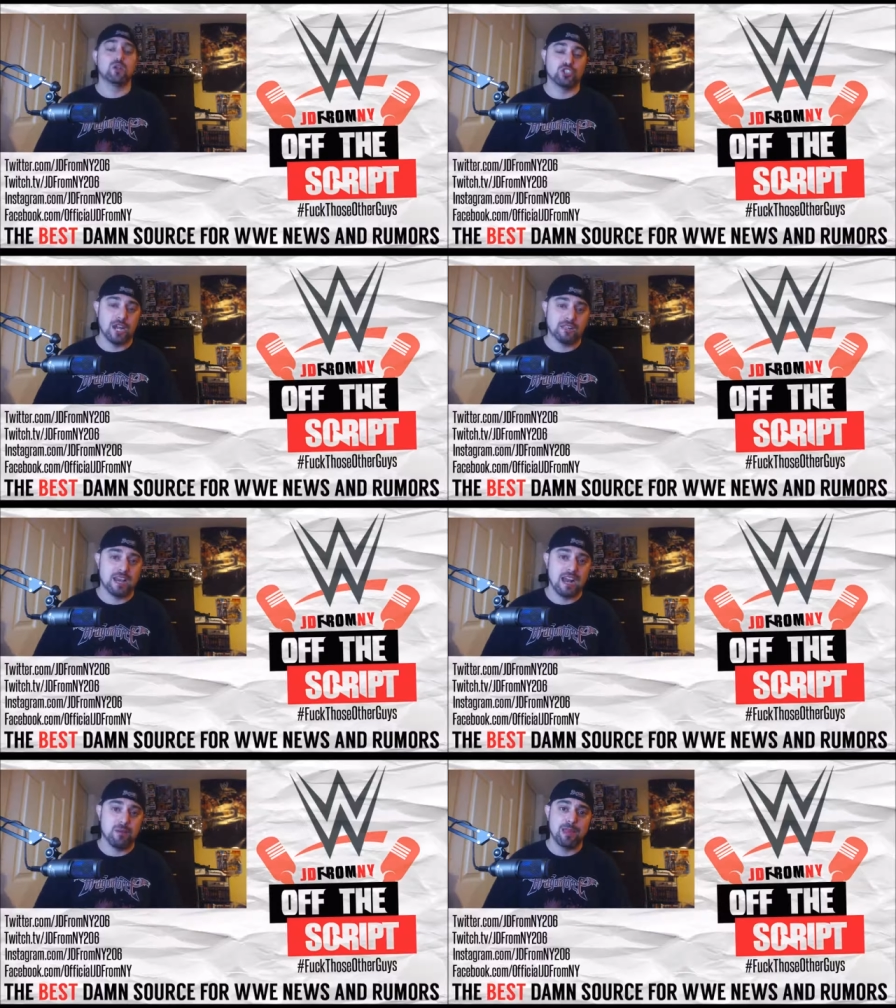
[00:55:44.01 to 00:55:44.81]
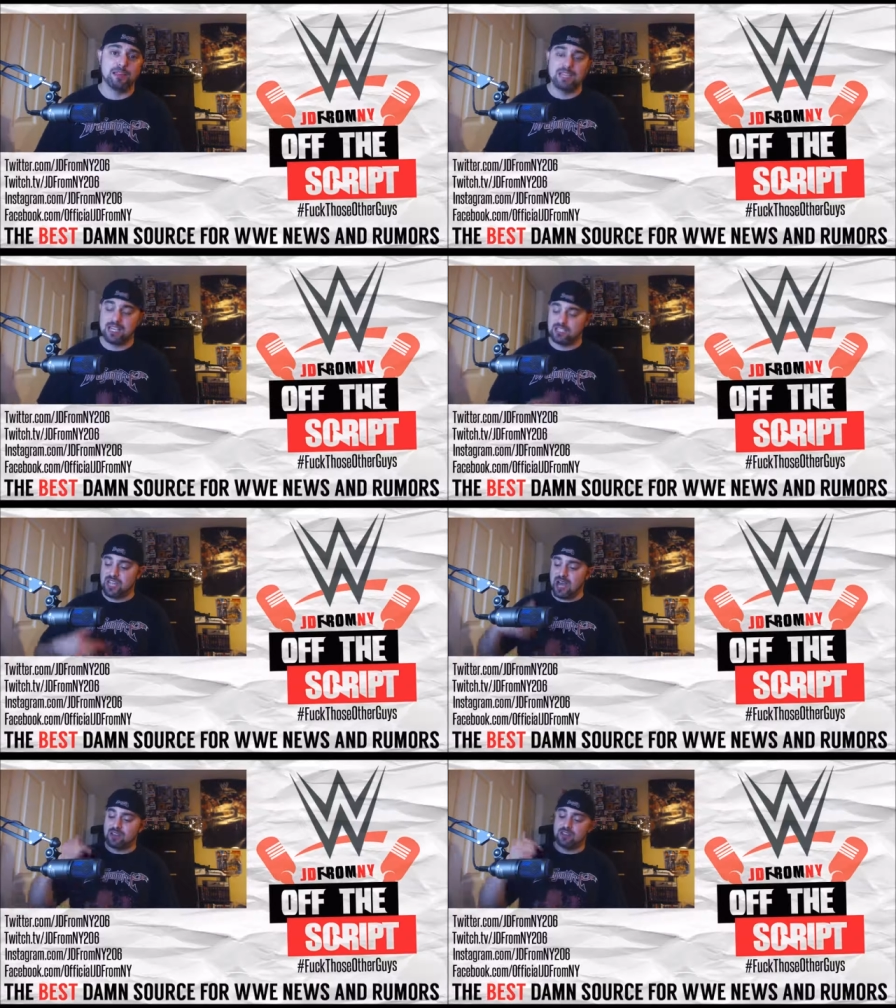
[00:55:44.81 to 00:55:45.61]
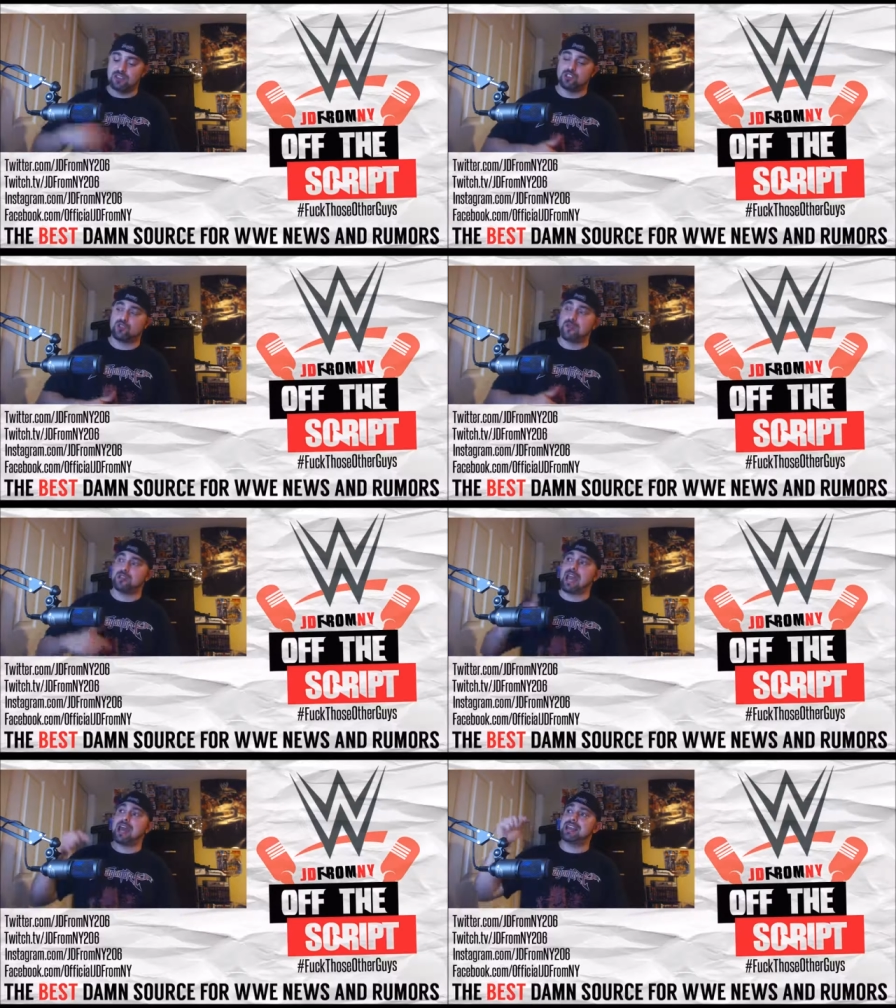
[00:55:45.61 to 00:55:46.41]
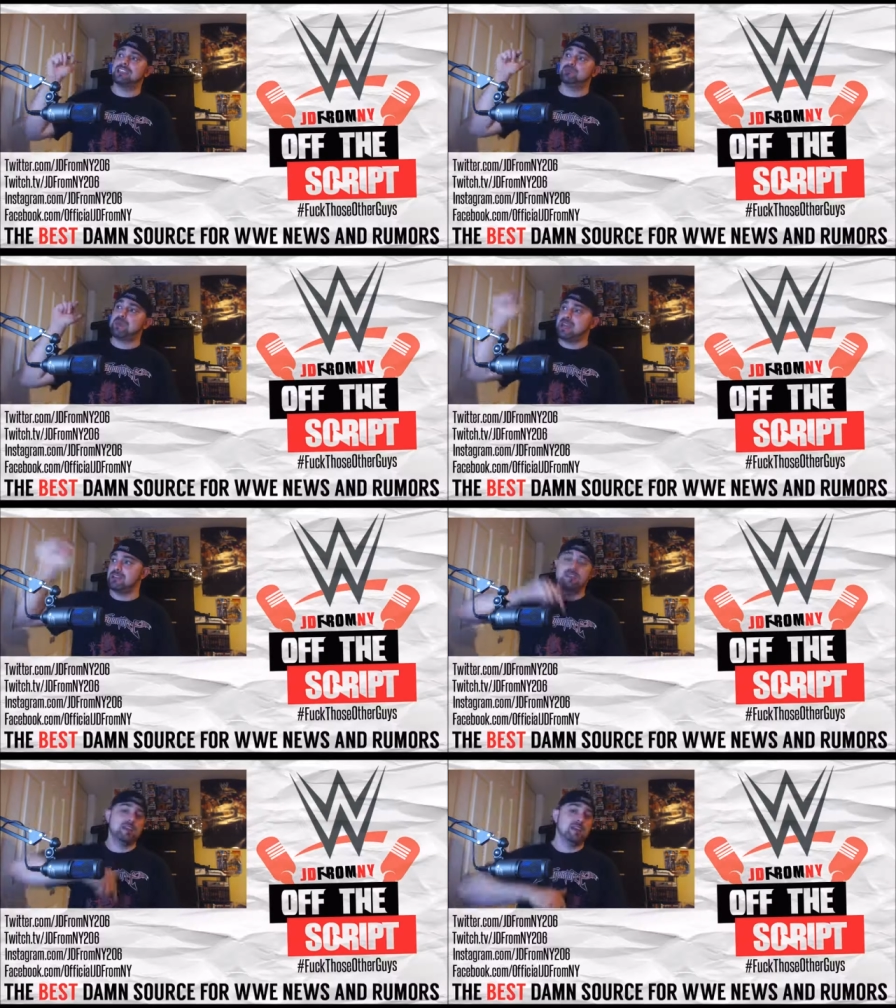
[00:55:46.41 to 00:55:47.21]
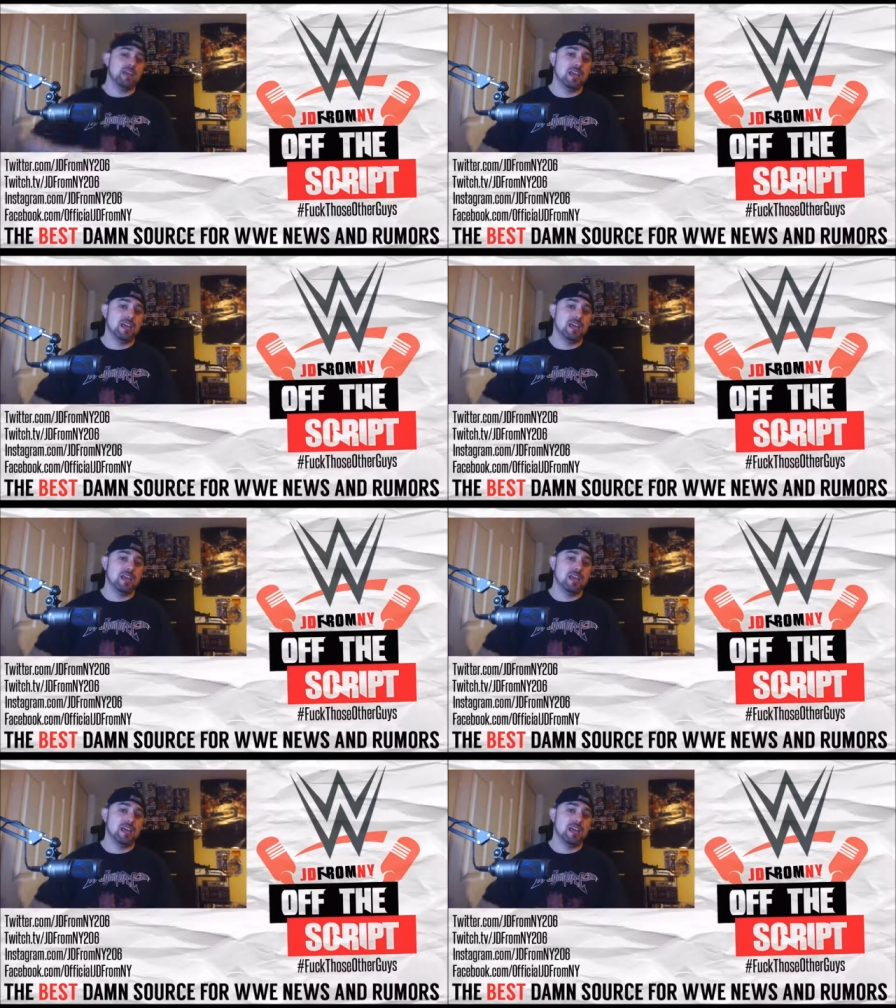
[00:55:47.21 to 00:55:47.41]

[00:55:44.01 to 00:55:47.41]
Go check that out, man. Link is down in the description, and it's been